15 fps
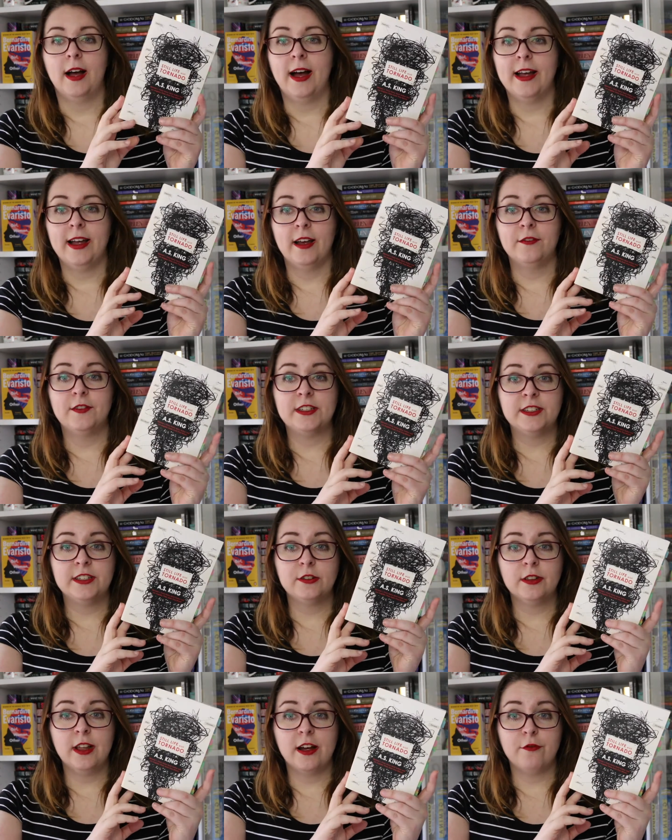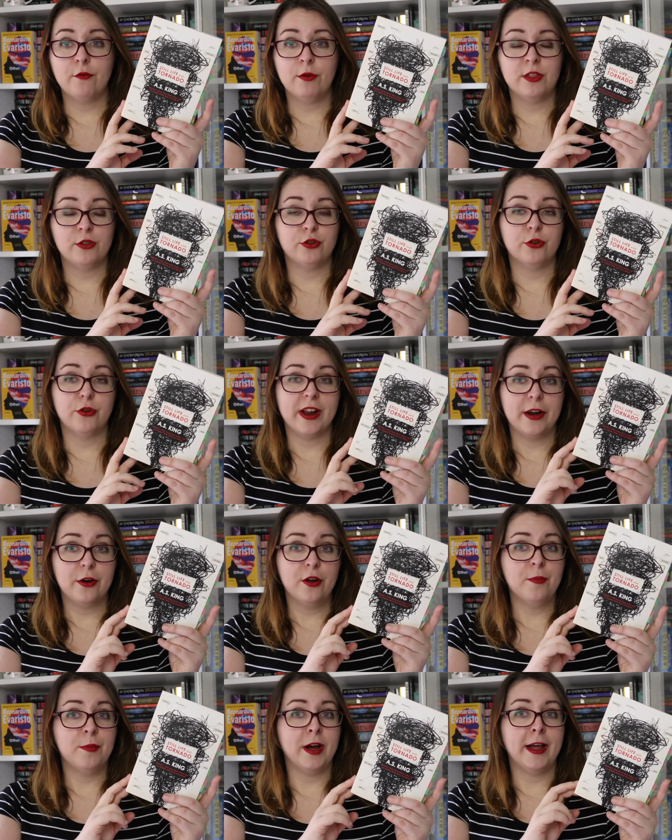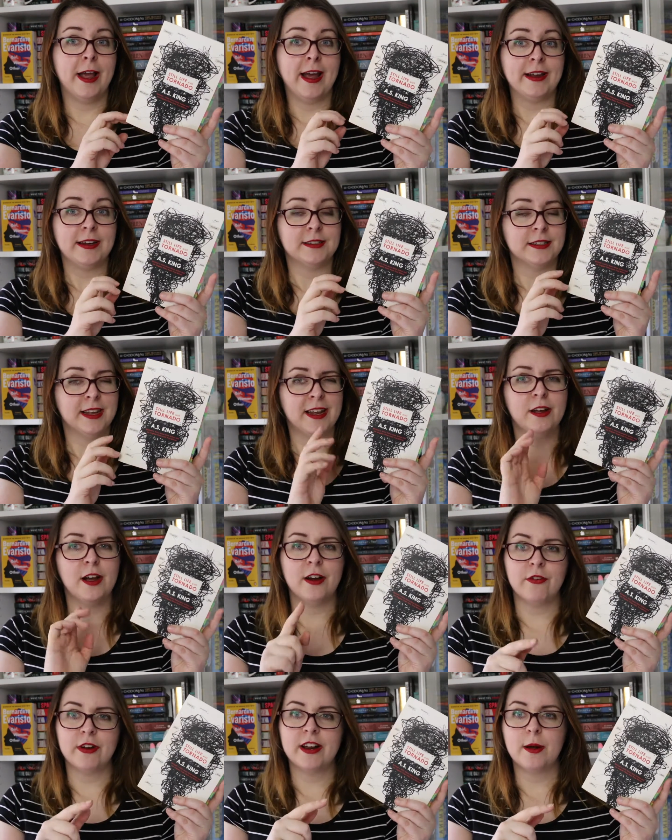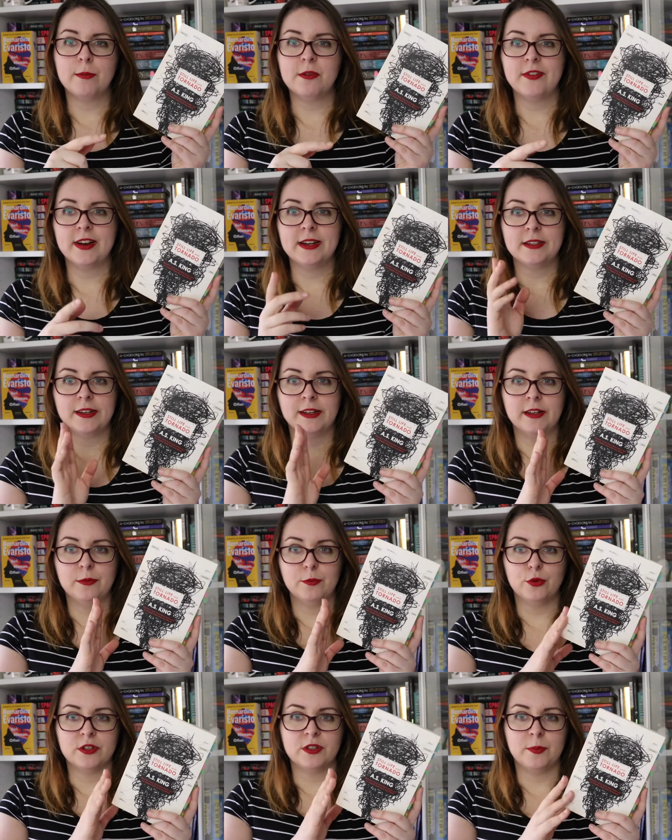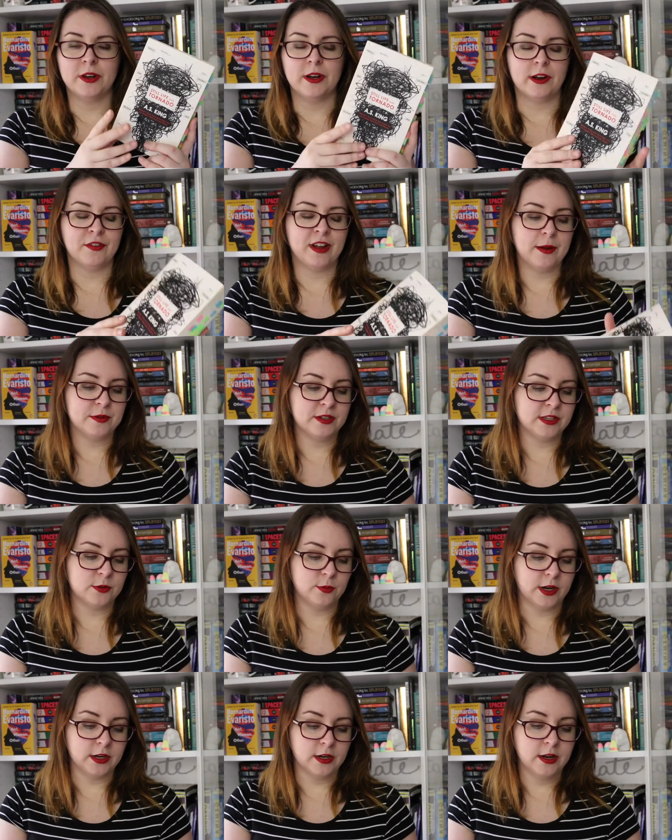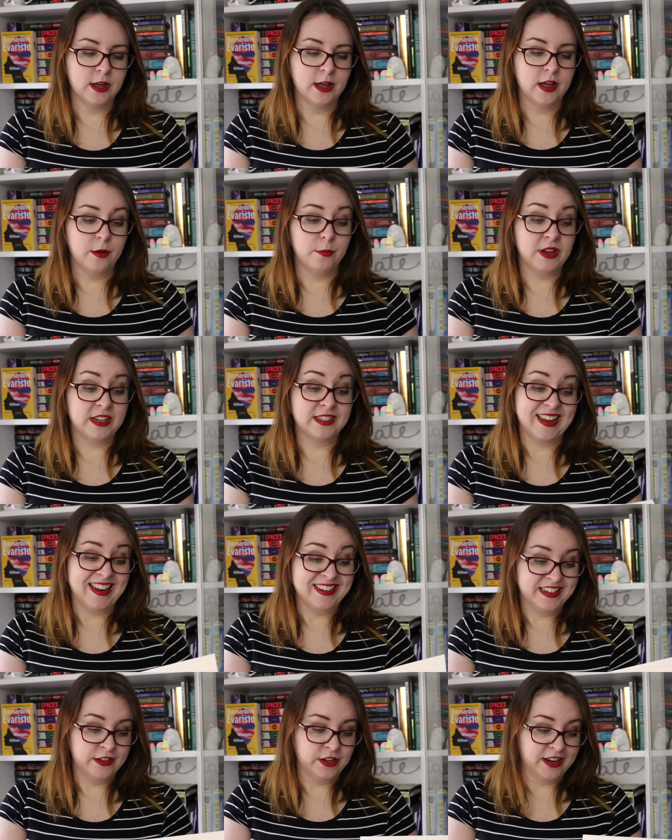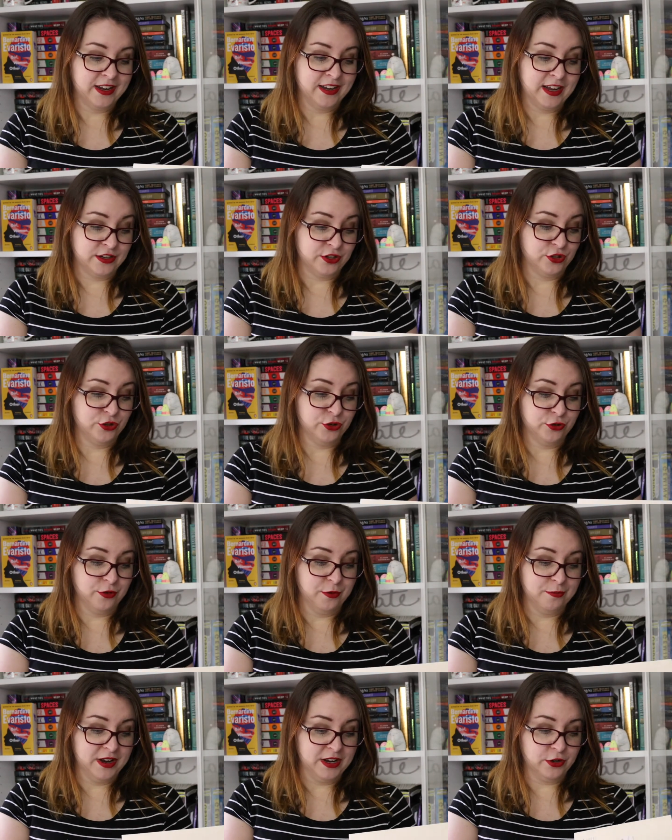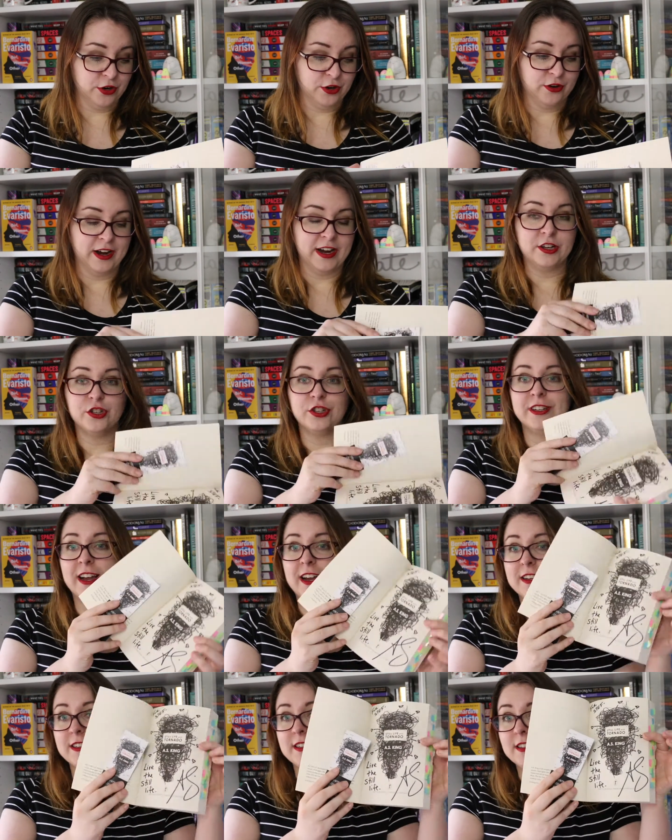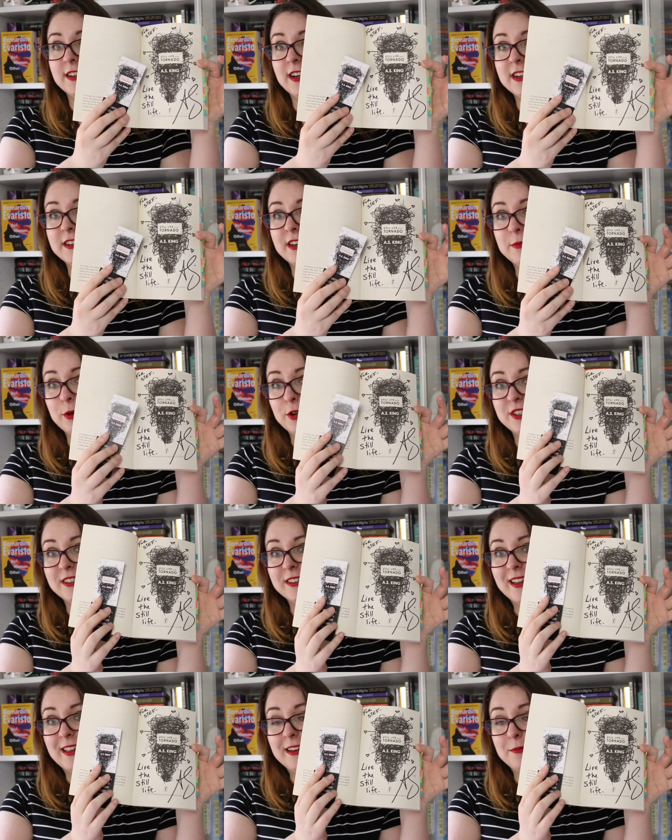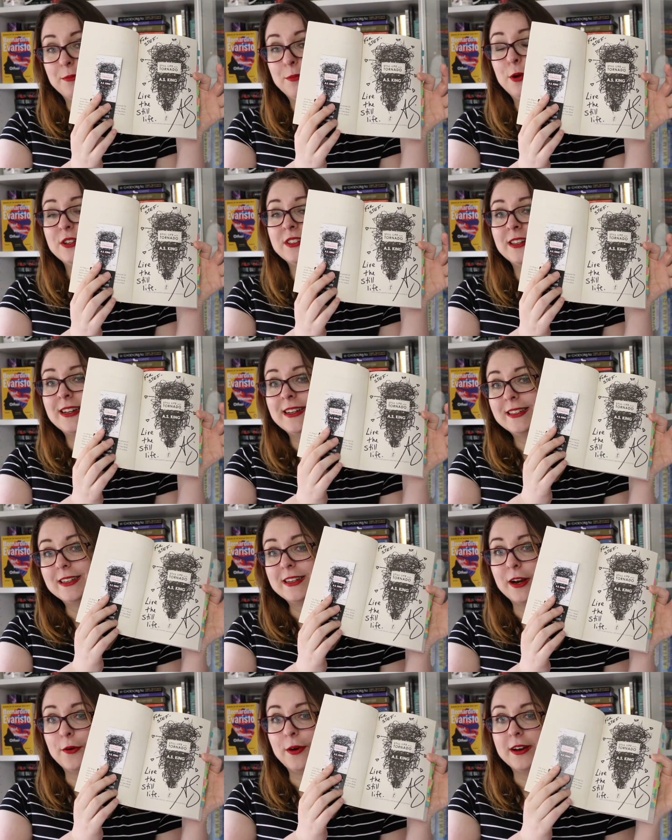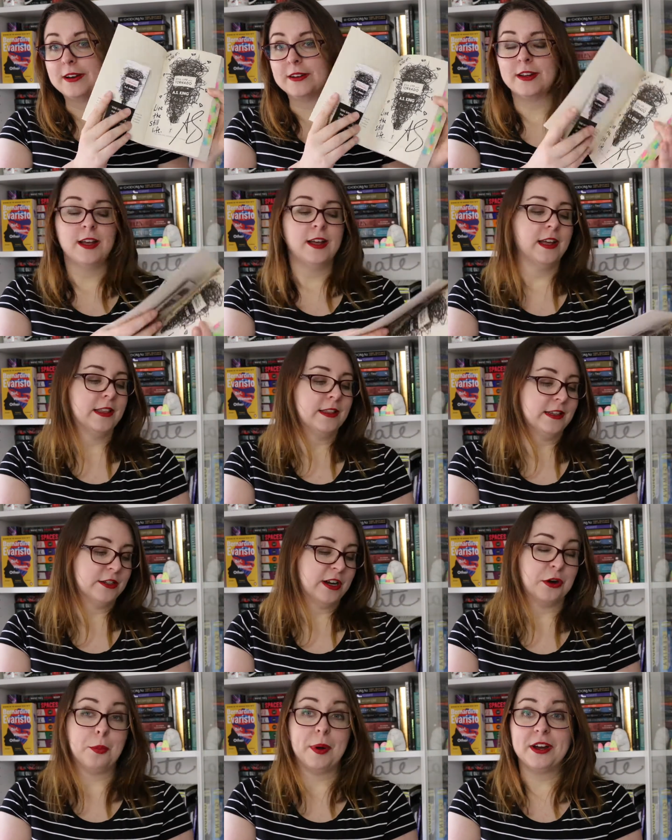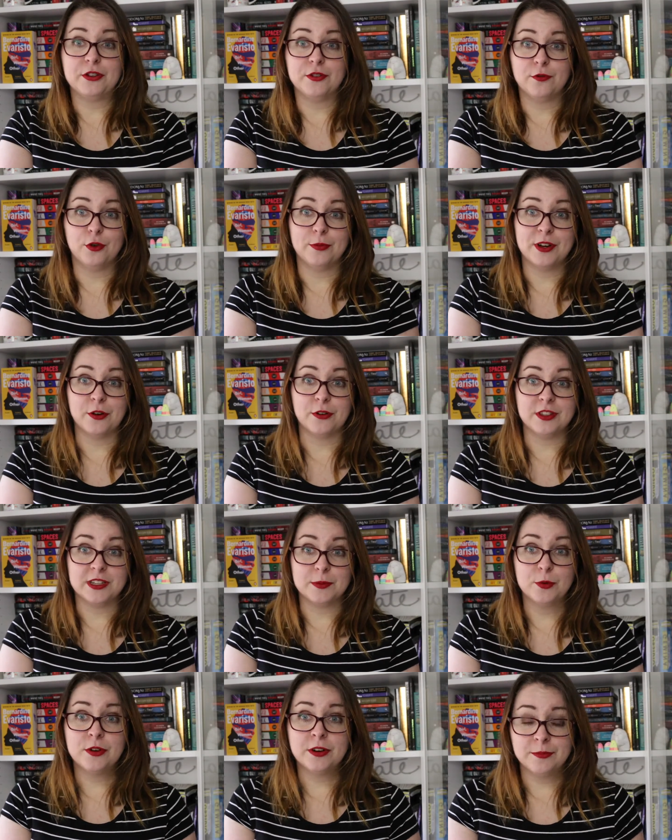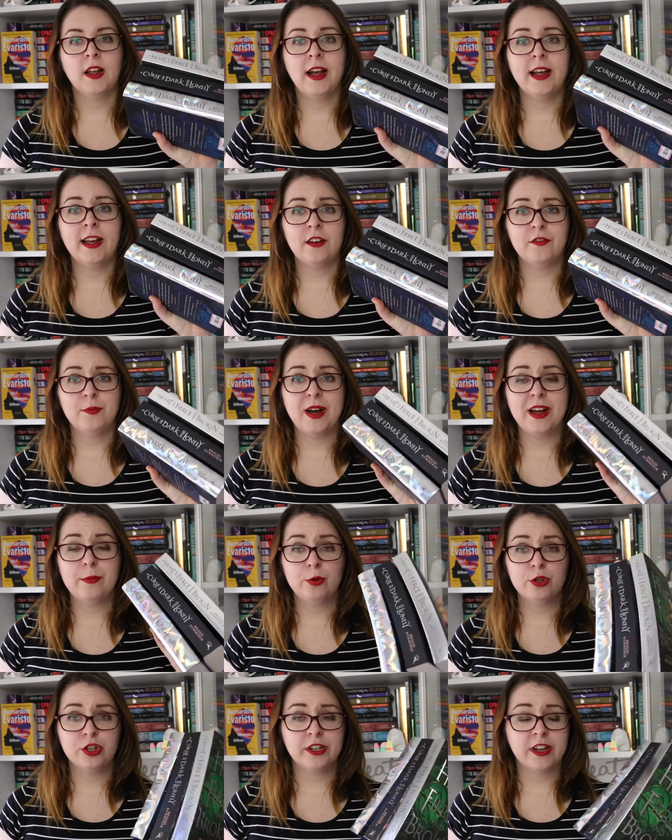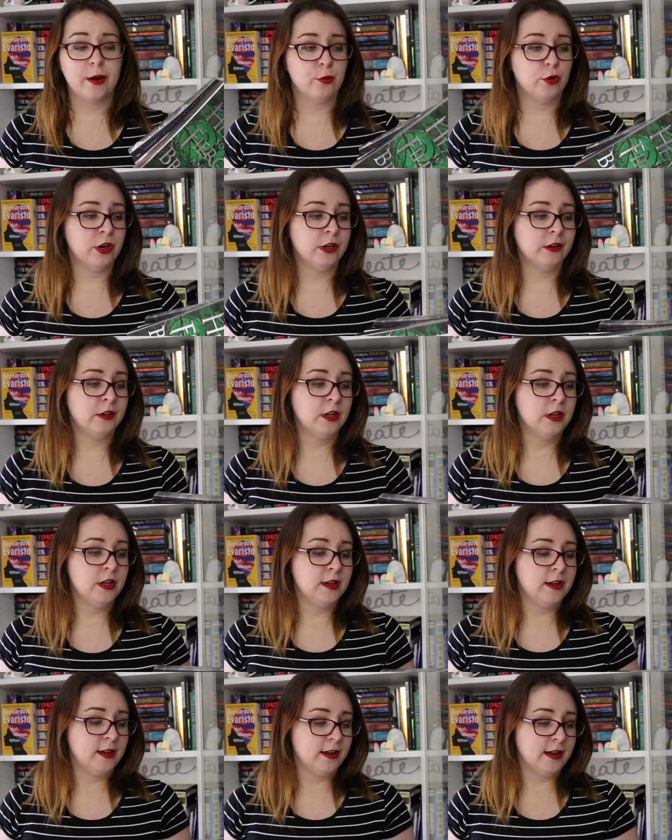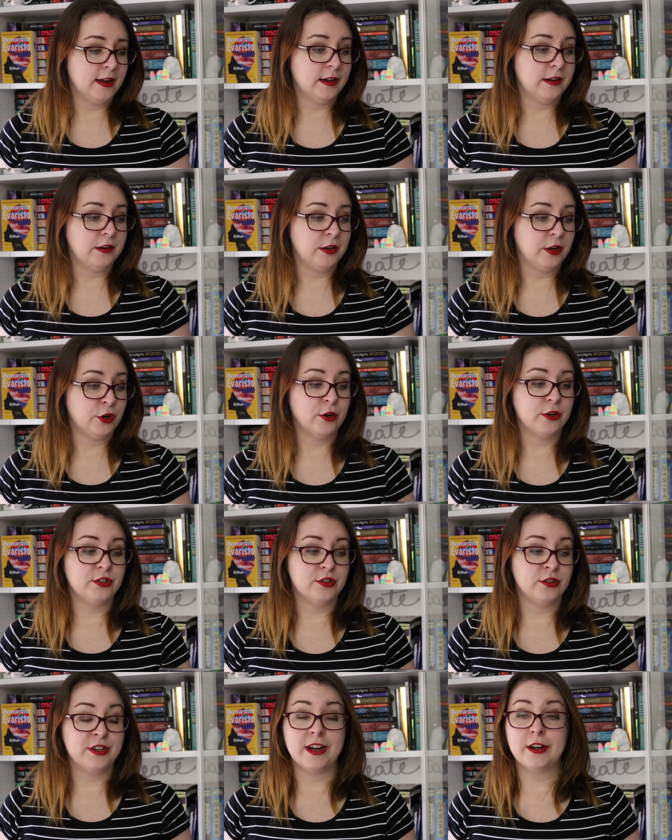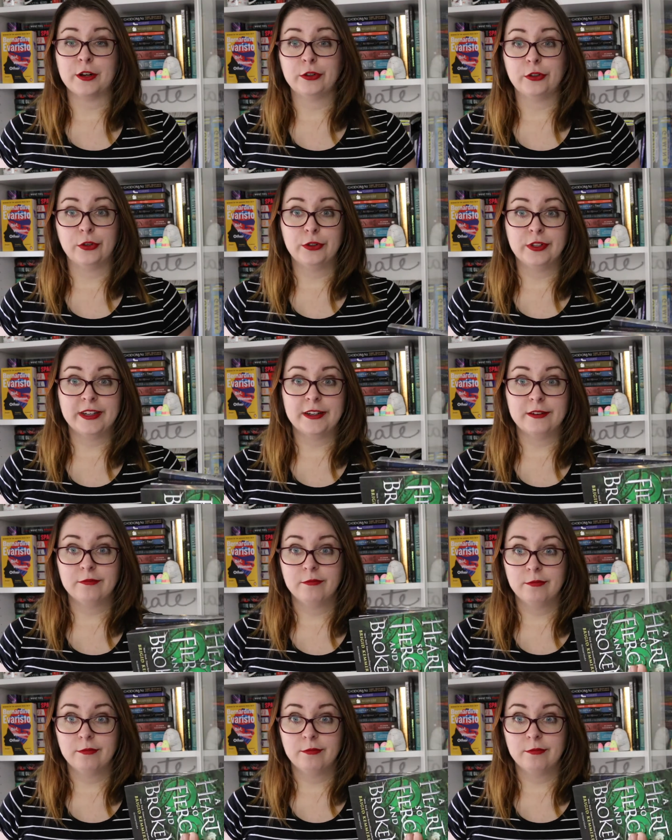I have Still Life with Tornado by A S King. I've read a couple of A S King books, but I've kept this one because I did get to meet her and she has signed and personal personalized and decorated the title page for me on this book. I have my Brigid Kemmerer Uh, A Curse So Dark and Lonely